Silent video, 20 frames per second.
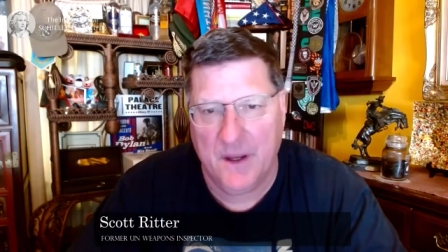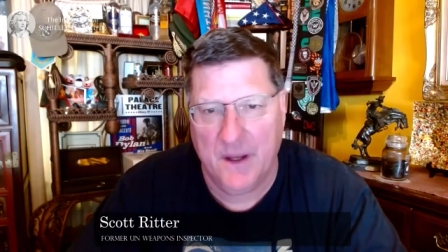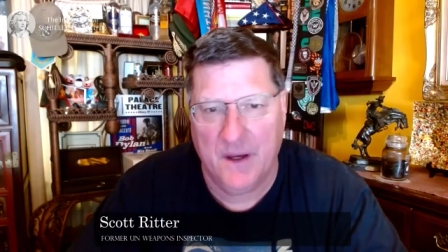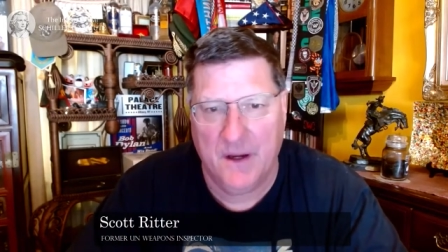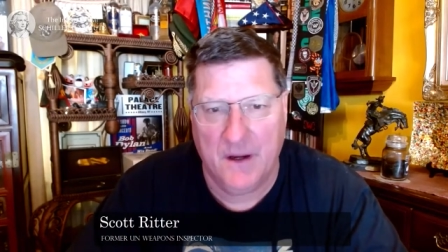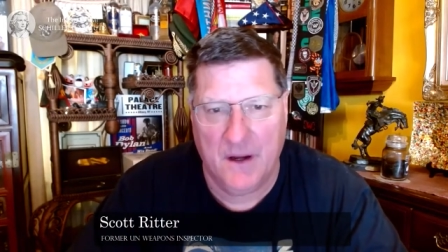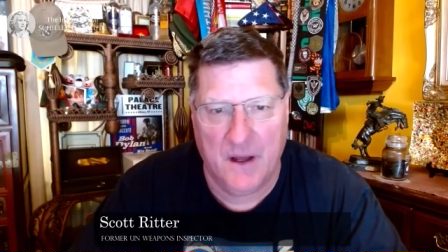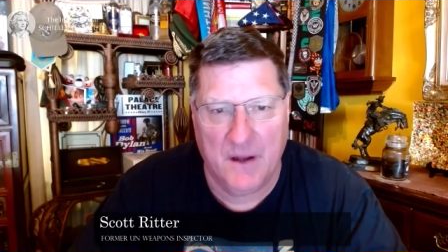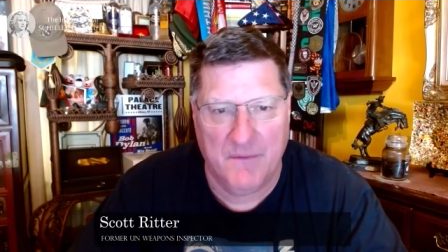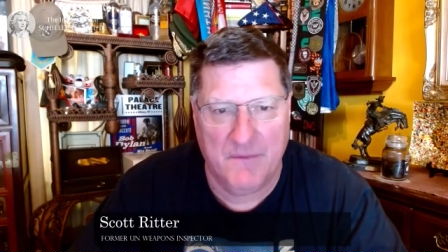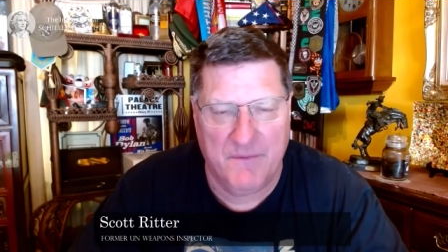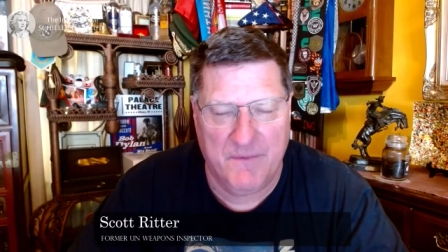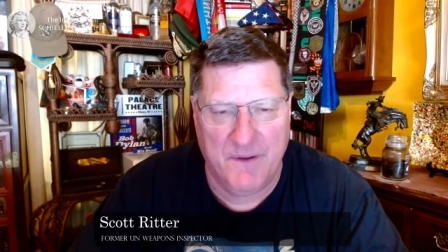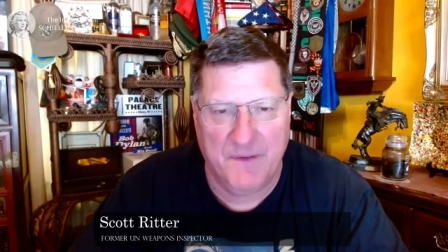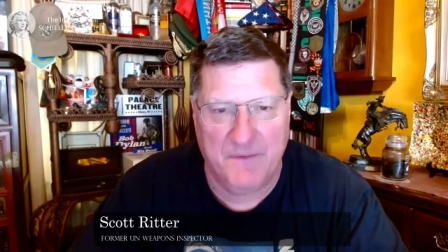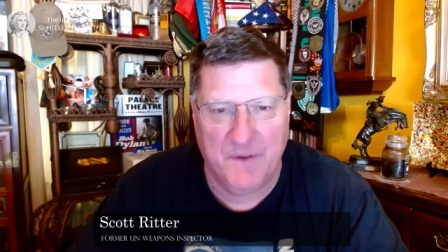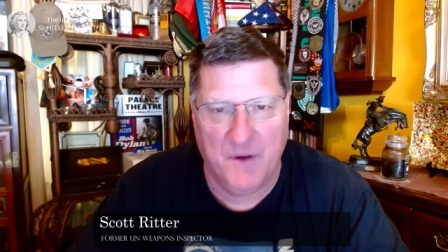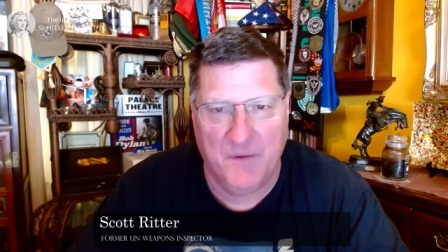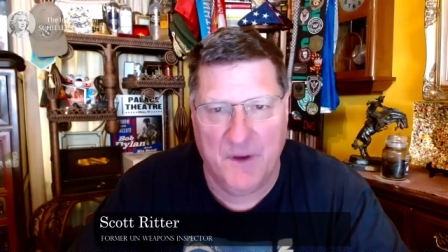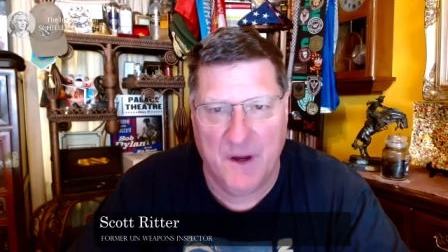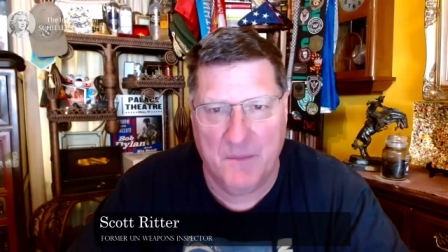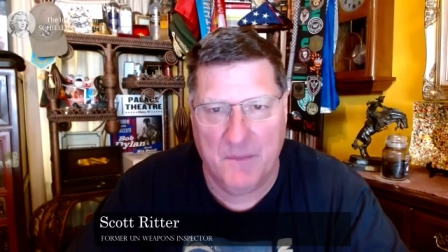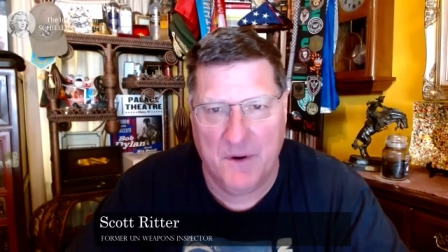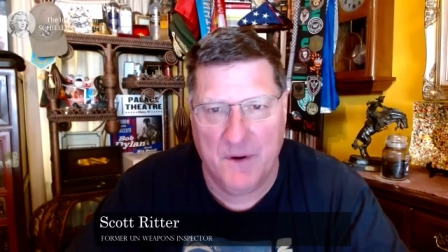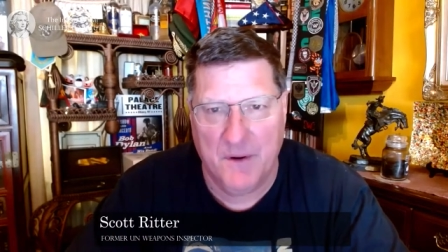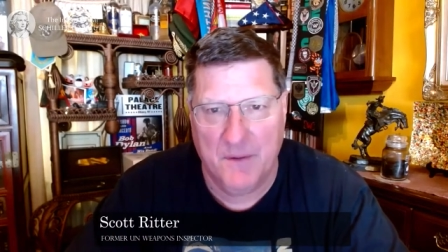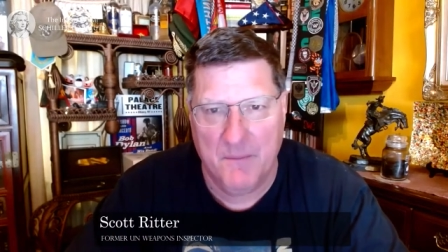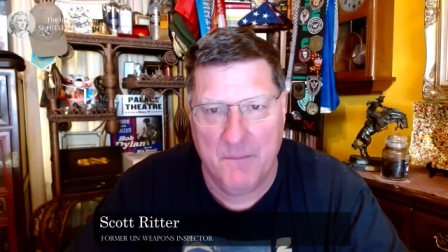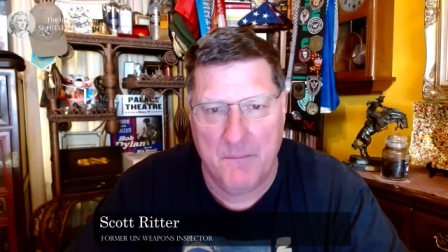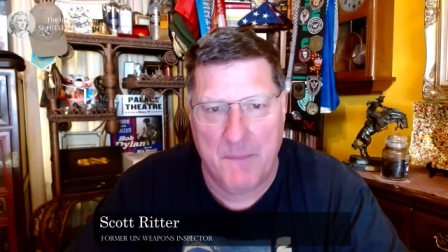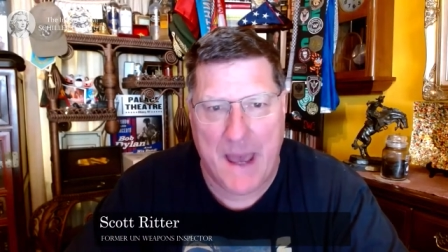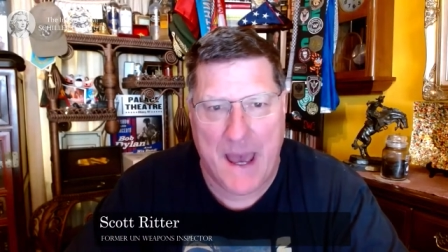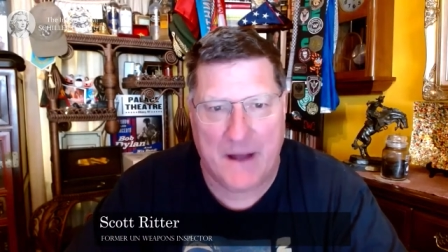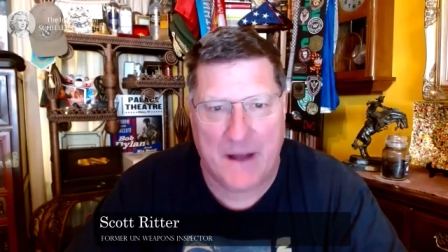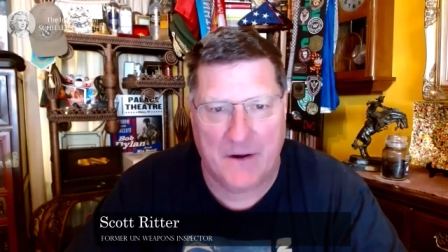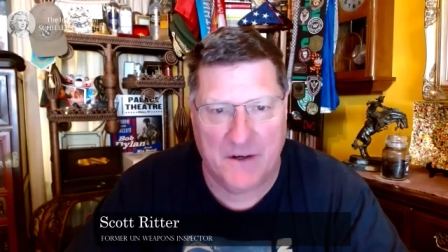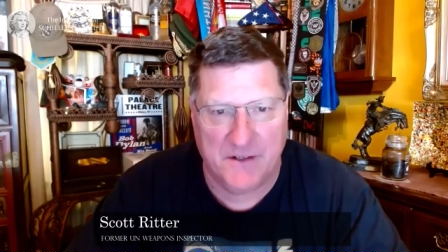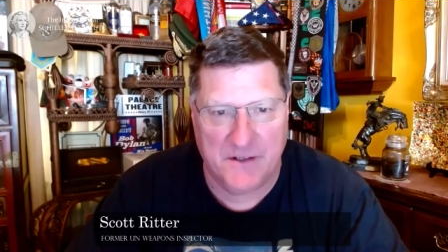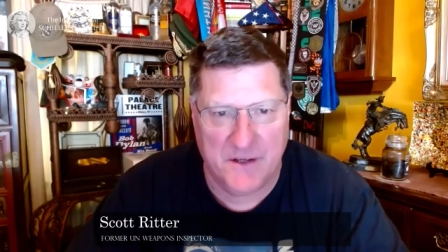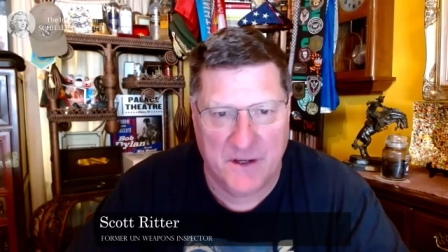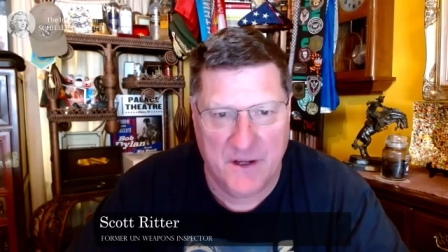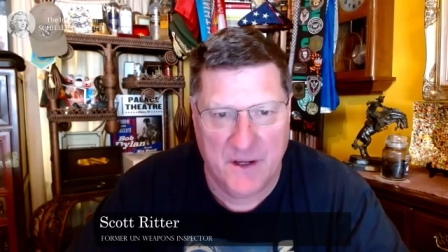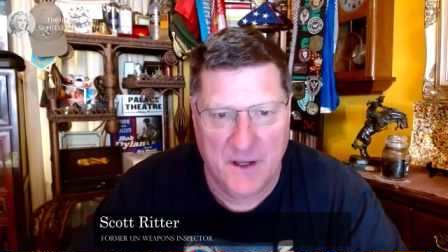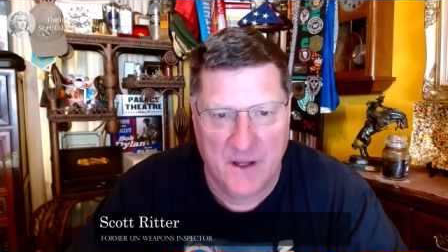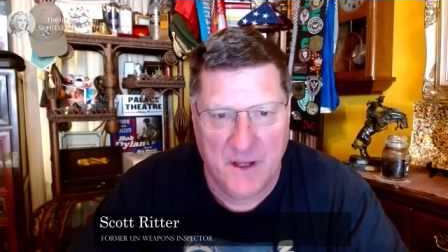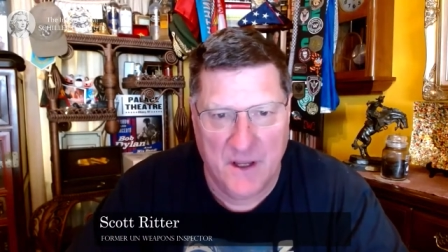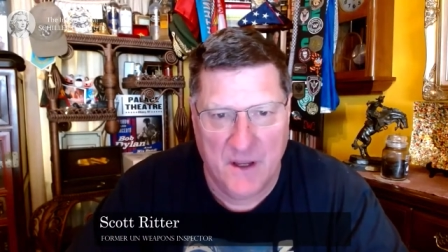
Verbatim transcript: in on 5th November matters,